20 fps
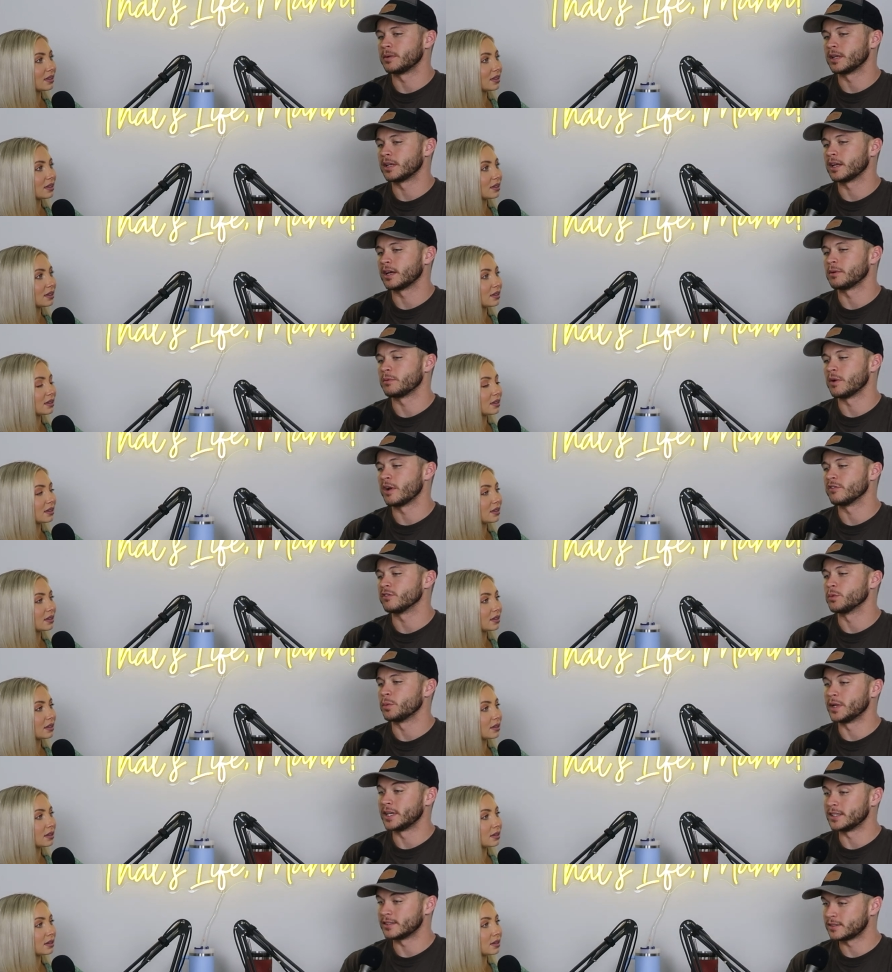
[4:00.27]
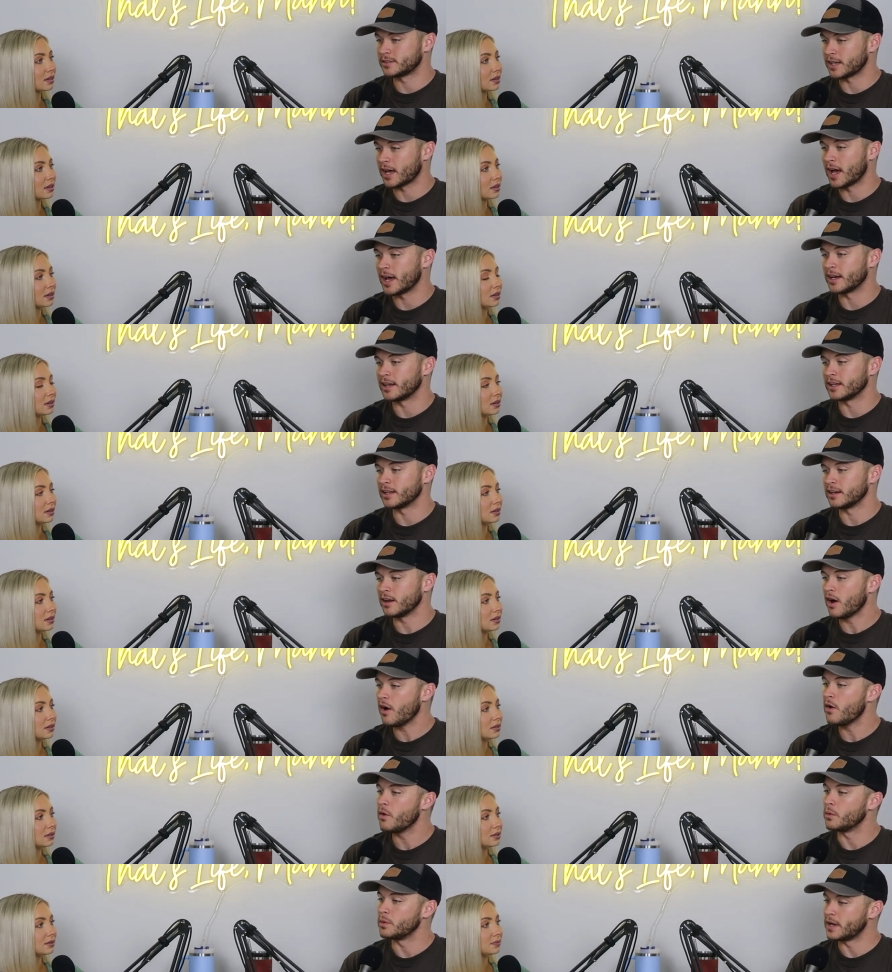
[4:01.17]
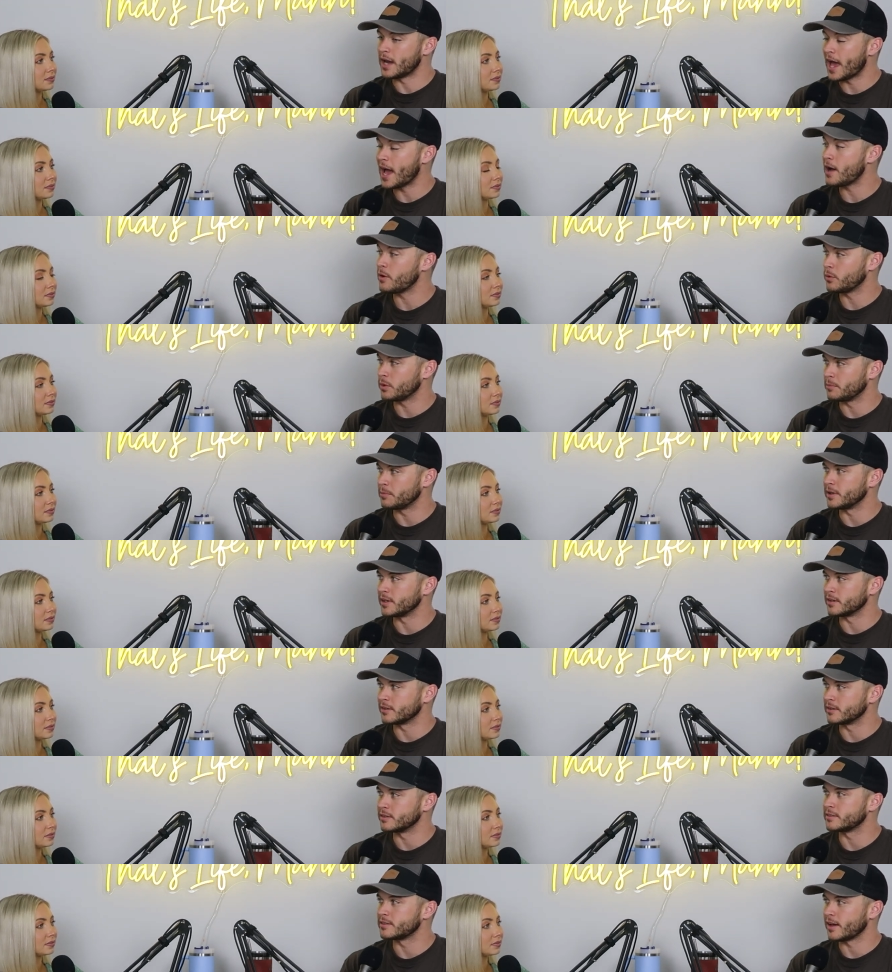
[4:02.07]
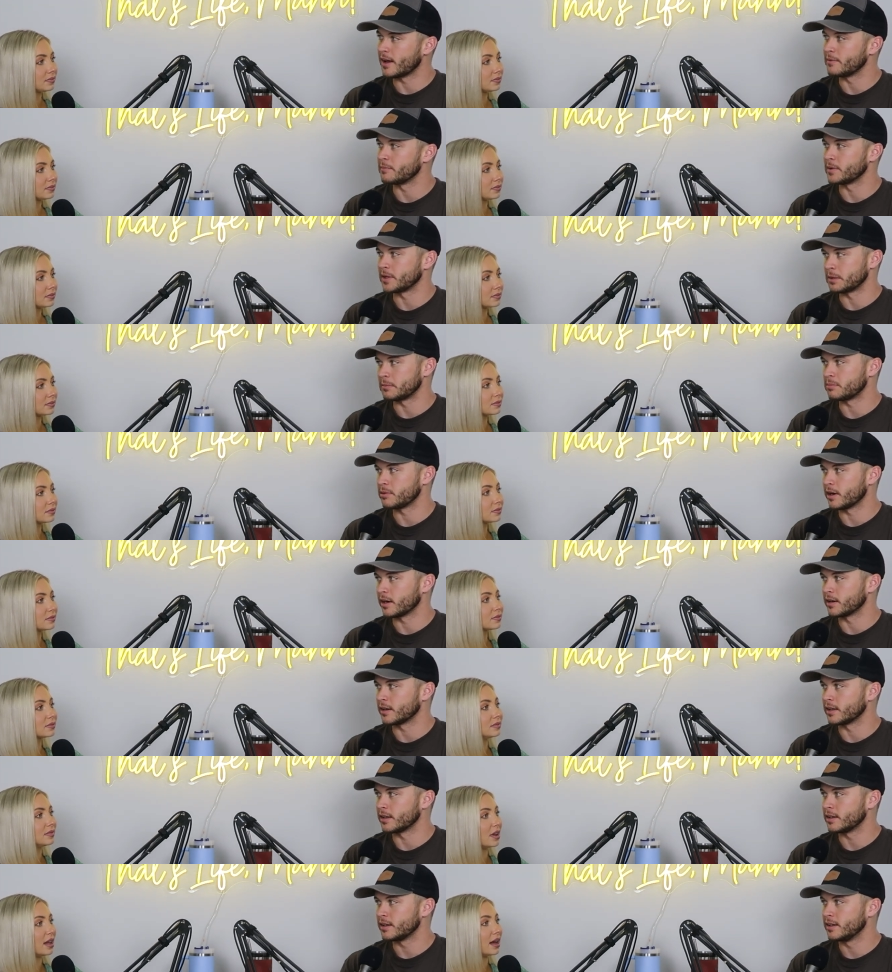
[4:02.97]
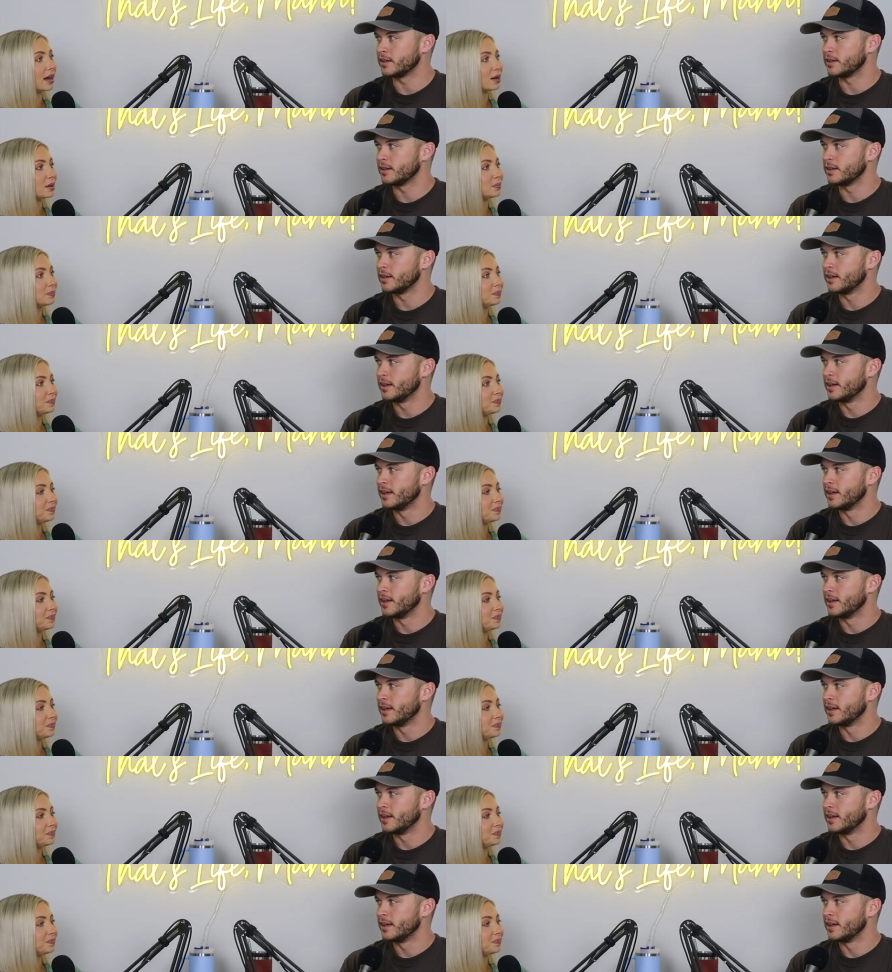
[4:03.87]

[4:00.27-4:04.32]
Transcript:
Speaker 1: bit like whenever we decided, oh, now would be a good time to get pregnant. Yeah.